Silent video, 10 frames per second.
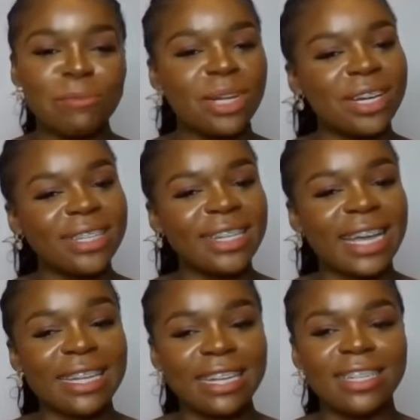I'm not going to
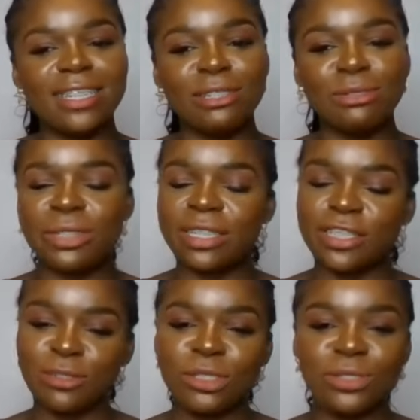lie. Dina did look good and
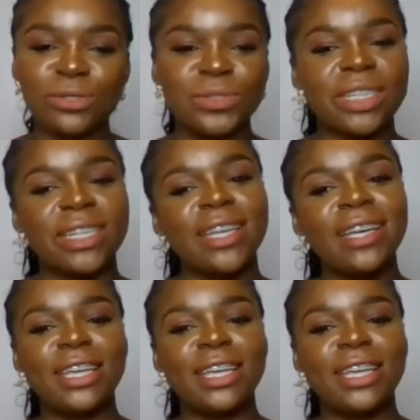she was cruising.